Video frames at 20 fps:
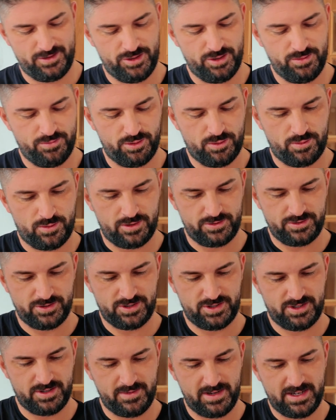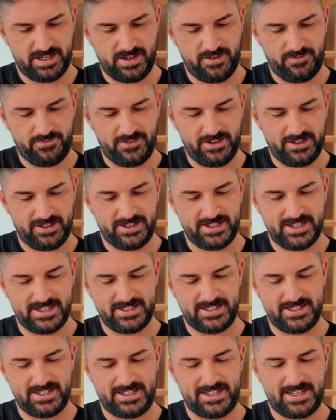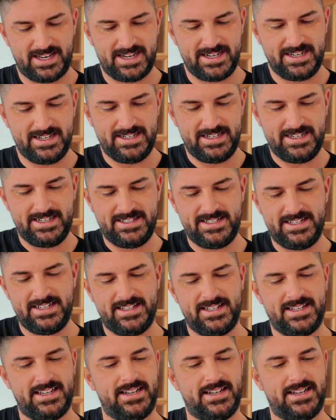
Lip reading: Number 1, just to make it feel nice and light and easy in the